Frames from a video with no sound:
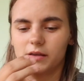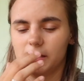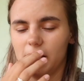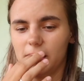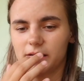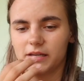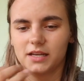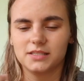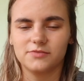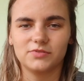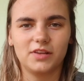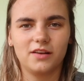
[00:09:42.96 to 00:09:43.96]
Yeah,
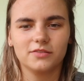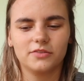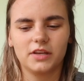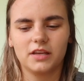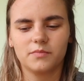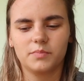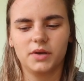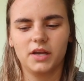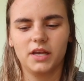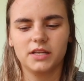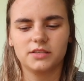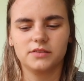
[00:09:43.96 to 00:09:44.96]
it's not loading,
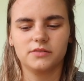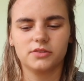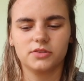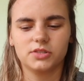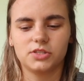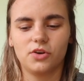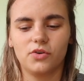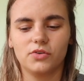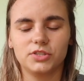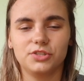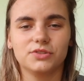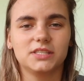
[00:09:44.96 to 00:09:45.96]
but so
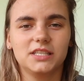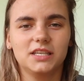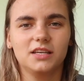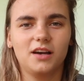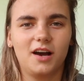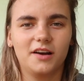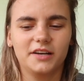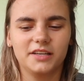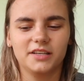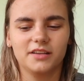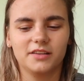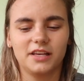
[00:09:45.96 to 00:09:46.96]
do you see
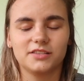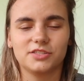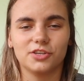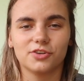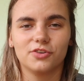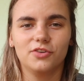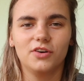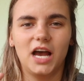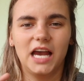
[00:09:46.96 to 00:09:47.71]
on that circle?